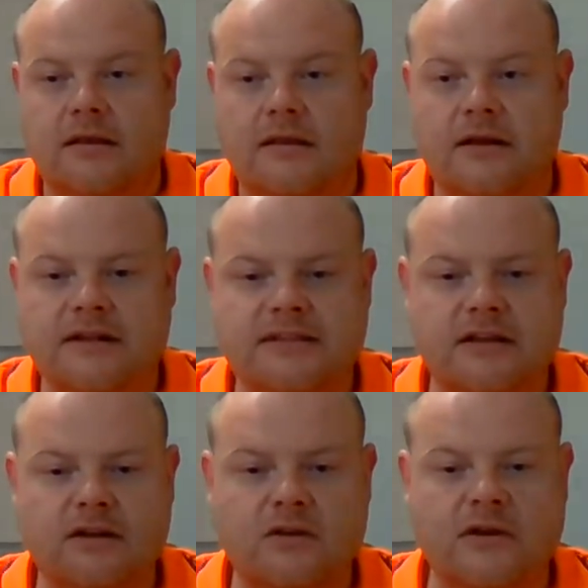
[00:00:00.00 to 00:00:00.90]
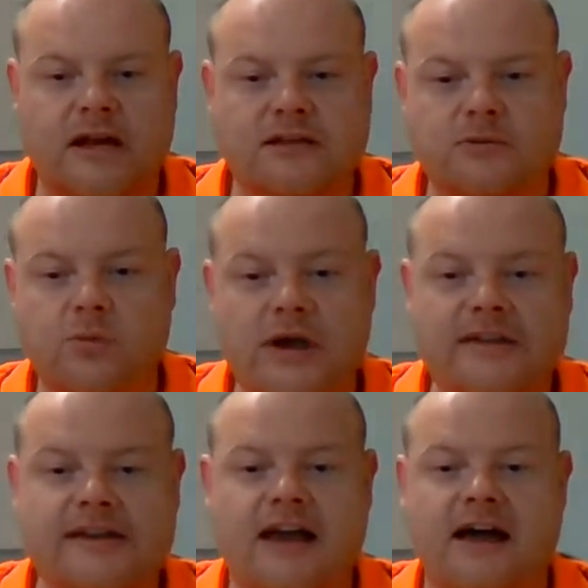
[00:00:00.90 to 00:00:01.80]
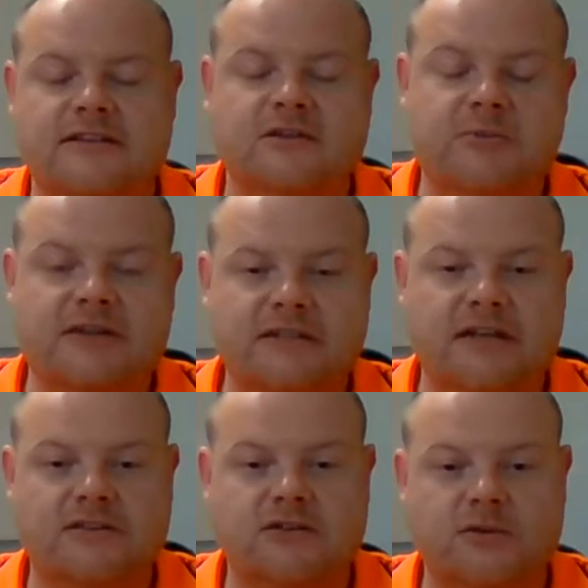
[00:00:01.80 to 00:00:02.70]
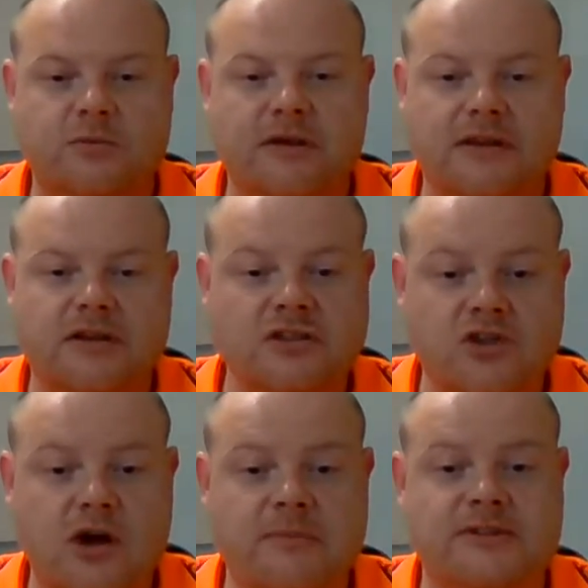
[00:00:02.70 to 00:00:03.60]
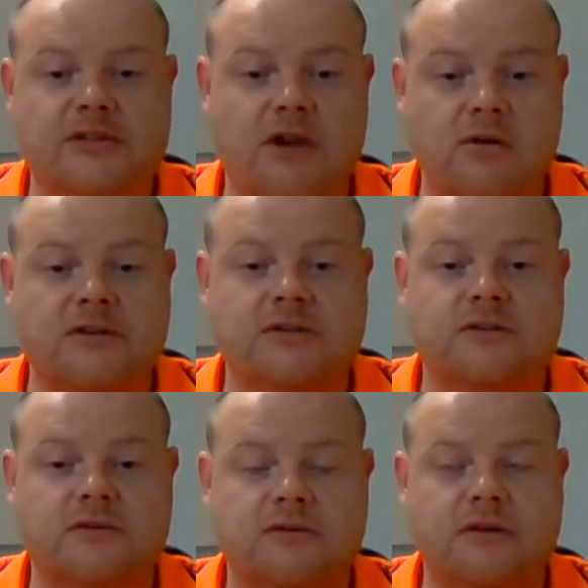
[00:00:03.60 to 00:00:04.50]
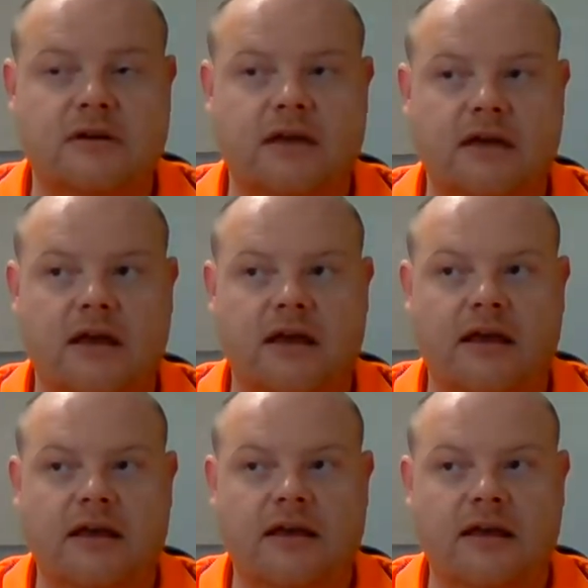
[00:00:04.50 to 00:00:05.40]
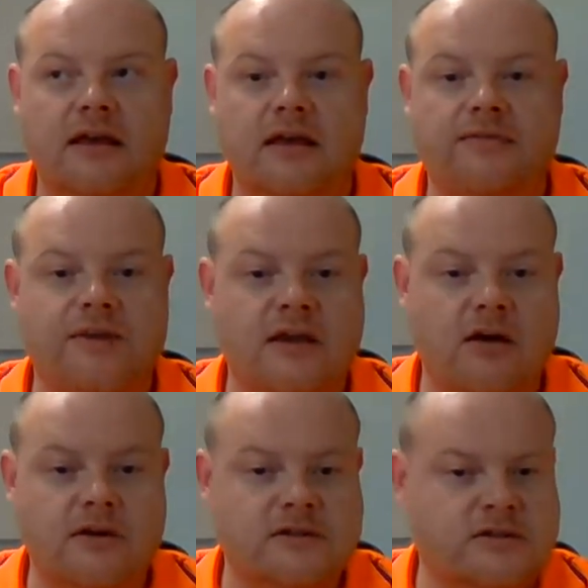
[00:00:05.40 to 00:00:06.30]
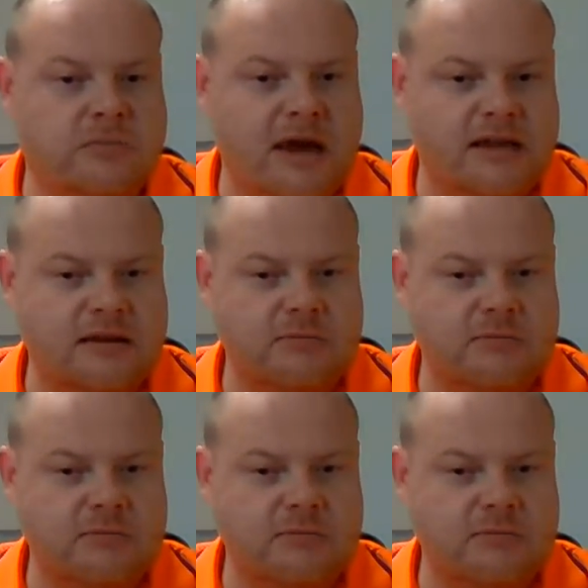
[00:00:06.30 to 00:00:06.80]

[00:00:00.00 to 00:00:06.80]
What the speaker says: The next thing to look at is where the cartons are being sent to, where the consignments are going to. If they're going to mainly